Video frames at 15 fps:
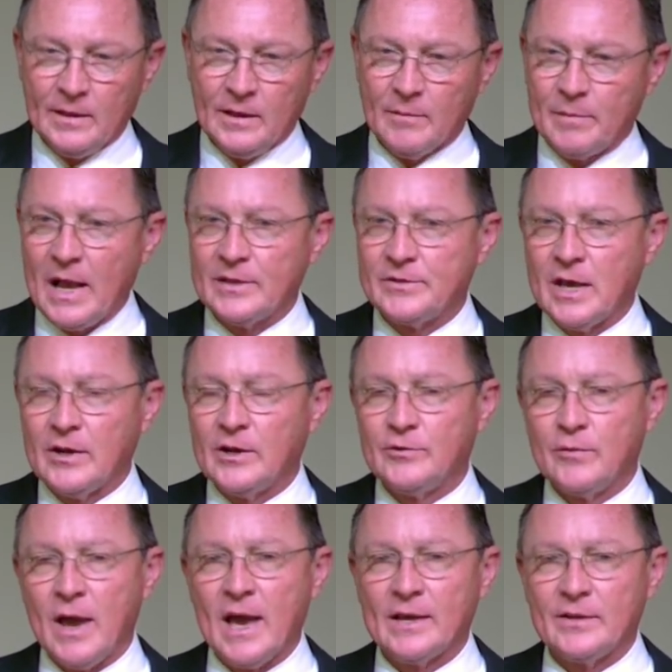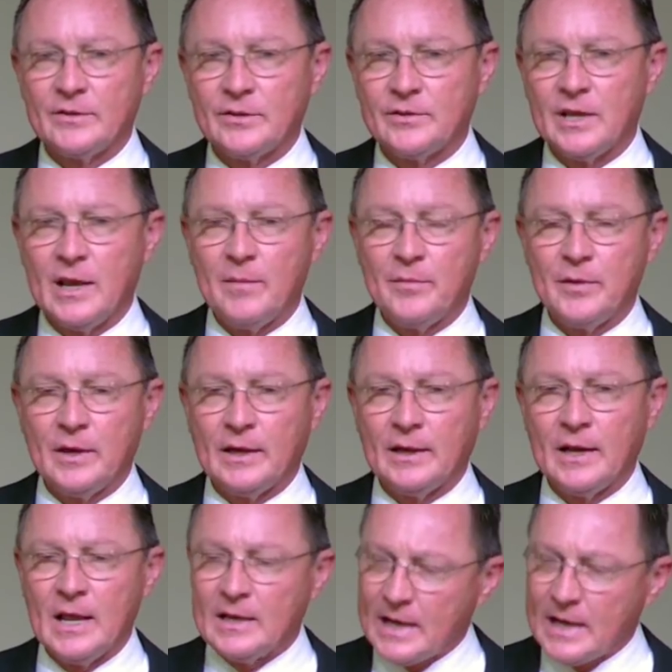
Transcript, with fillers: You pass out a tract, it's the same thing.